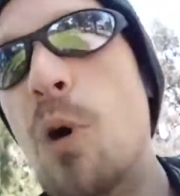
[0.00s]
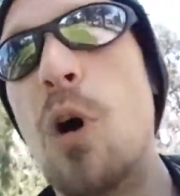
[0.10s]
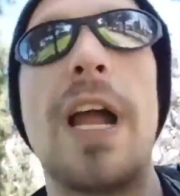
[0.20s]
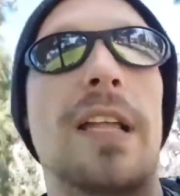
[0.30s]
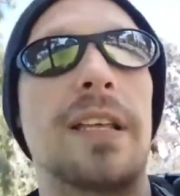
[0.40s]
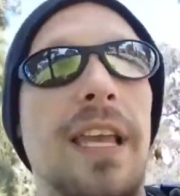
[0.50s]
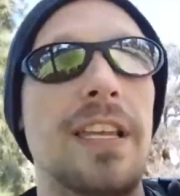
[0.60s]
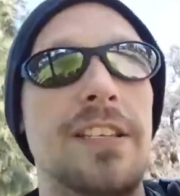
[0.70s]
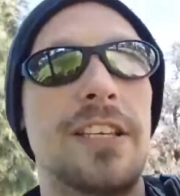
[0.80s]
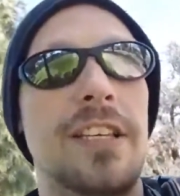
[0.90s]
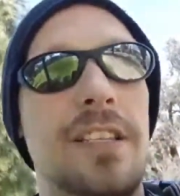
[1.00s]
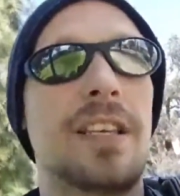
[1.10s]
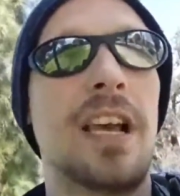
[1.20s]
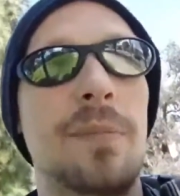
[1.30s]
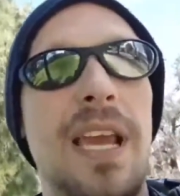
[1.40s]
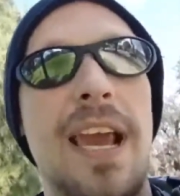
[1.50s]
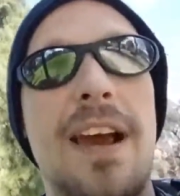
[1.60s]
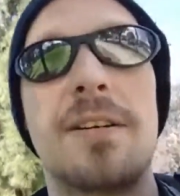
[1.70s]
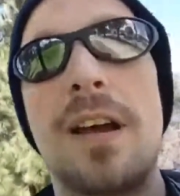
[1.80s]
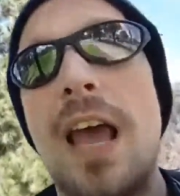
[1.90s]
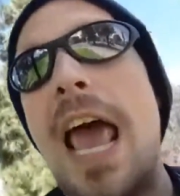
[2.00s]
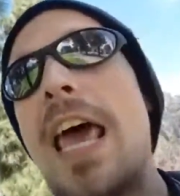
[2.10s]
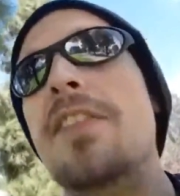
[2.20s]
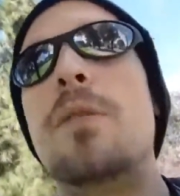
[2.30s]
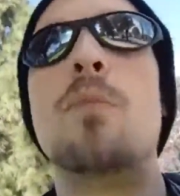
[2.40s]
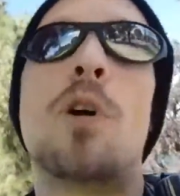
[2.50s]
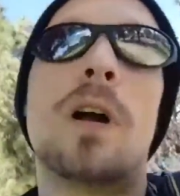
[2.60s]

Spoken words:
more allegations coming out, and then more